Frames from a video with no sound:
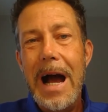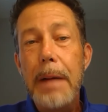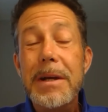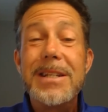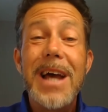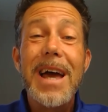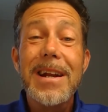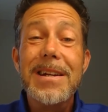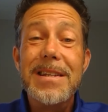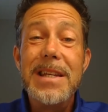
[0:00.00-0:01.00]
I'm
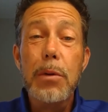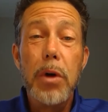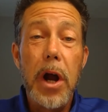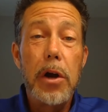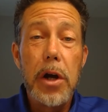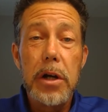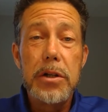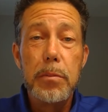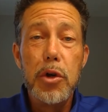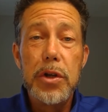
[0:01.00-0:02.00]
excited to see what our
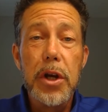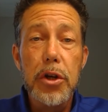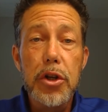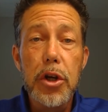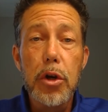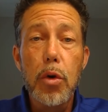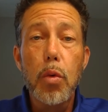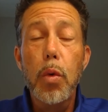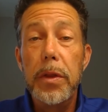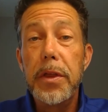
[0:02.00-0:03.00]
customers can
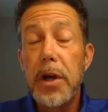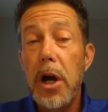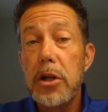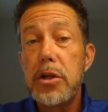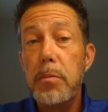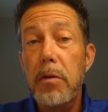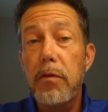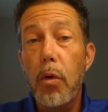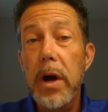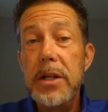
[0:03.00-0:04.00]
do with the Customer
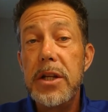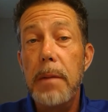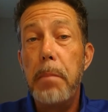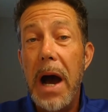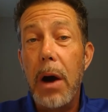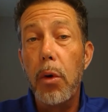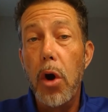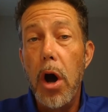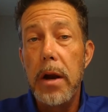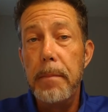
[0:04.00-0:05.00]
Voice and
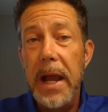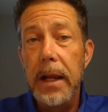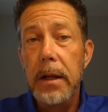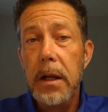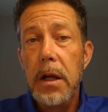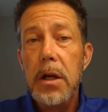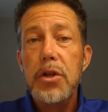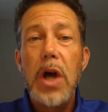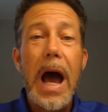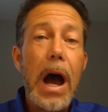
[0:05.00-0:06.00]
Power Automate.
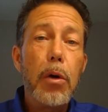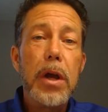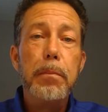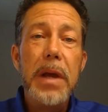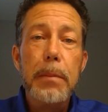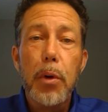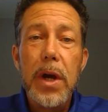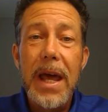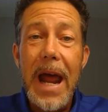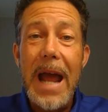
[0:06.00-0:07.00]
So how can people
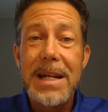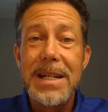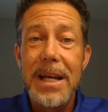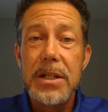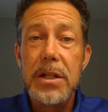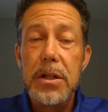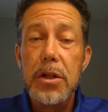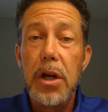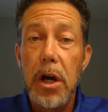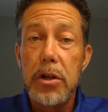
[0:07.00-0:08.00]
get access
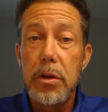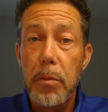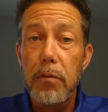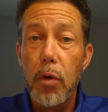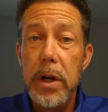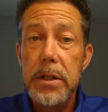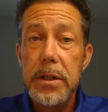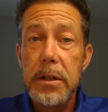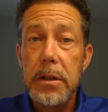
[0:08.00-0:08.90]
to Customer Voice?